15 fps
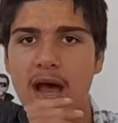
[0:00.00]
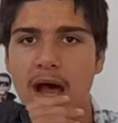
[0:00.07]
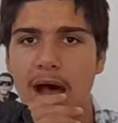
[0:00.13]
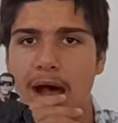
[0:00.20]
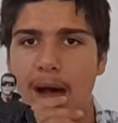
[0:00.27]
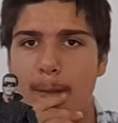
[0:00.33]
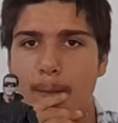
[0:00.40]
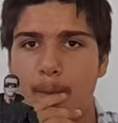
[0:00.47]

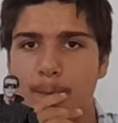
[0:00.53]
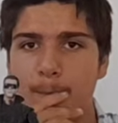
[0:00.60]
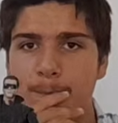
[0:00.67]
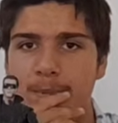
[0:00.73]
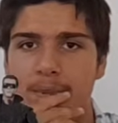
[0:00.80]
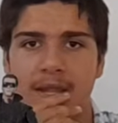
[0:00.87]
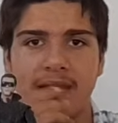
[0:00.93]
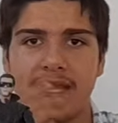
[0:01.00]

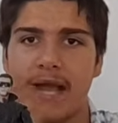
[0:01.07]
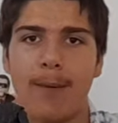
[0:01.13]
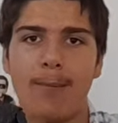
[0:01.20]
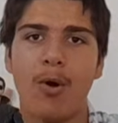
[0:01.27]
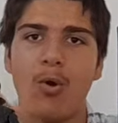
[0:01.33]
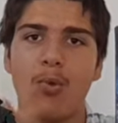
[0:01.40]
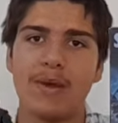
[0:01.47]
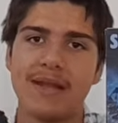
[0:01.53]
Yeah, I'm
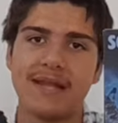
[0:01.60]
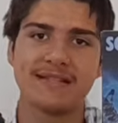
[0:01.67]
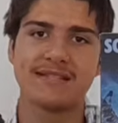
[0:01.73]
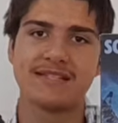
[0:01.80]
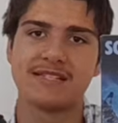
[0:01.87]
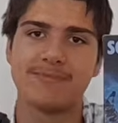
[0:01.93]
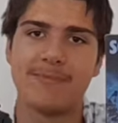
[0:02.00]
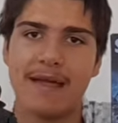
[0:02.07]
not willing to
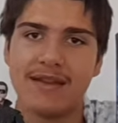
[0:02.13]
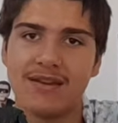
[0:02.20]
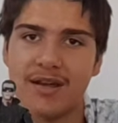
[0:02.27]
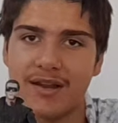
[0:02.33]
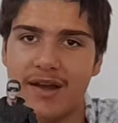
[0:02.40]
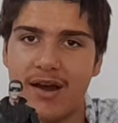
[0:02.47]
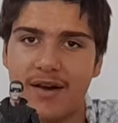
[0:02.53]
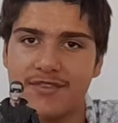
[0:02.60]
spend
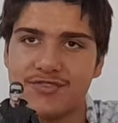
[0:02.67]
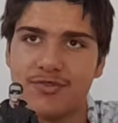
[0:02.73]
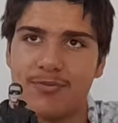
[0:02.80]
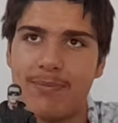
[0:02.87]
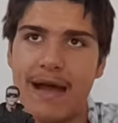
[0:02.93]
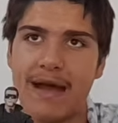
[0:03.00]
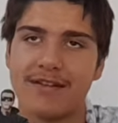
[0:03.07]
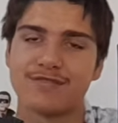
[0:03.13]
like £100
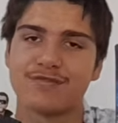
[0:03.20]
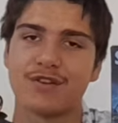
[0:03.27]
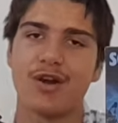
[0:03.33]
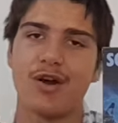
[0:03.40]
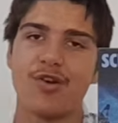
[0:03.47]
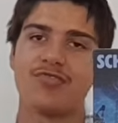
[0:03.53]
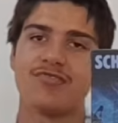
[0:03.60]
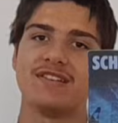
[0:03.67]
for
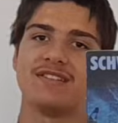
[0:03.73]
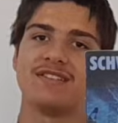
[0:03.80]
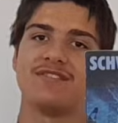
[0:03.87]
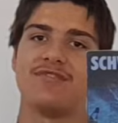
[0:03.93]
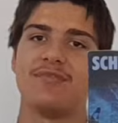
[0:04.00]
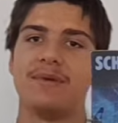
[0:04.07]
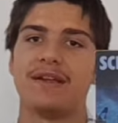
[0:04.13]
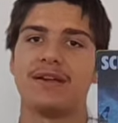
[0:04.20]
Carl Reese, if
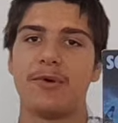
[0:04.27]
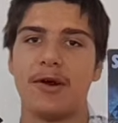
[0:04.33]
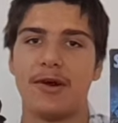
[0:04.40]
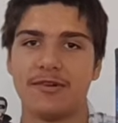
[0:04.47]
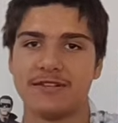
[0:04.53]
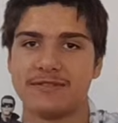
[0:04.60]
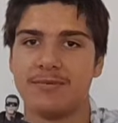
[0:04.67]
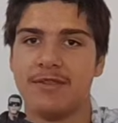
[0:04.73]
I'm being quite
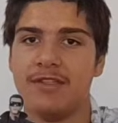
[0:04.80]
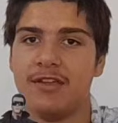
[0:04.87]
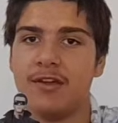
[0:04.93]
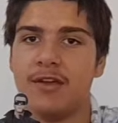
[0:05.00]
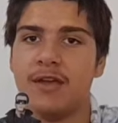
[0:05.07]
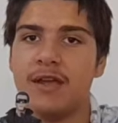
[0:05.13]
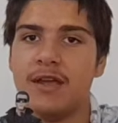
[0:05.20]
honest with you.